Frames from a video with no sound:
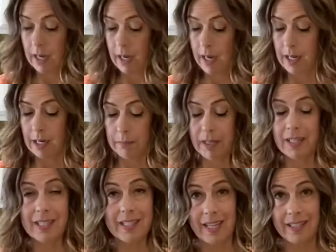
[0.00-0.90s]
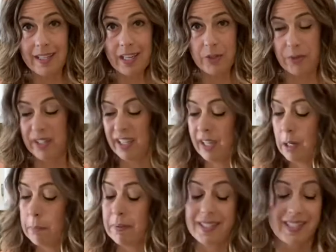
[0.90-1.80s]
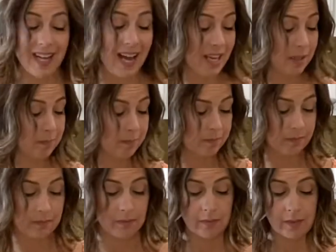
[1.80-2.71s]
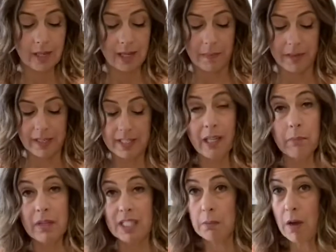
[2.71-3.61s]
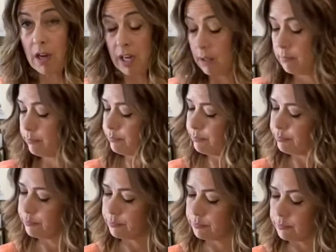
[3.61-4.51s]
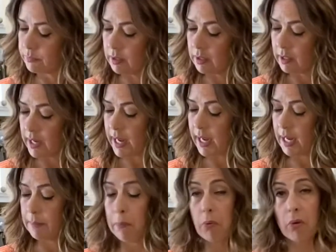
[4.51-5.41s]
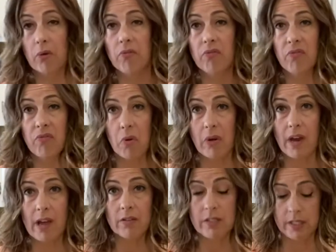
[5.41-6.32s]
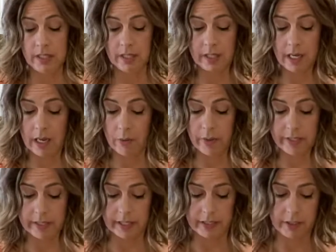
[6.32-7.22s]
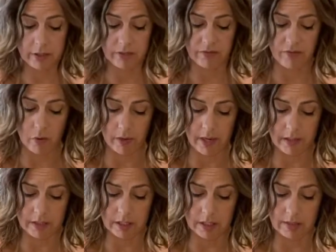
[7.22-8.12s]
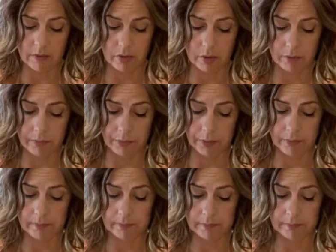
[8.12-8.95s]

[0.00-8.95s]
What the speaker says: And I'm gonna set that drinking cup aside. I'm gonna take my small cup, and for 4 ounces, I always like to use 4 ounces of cold brew,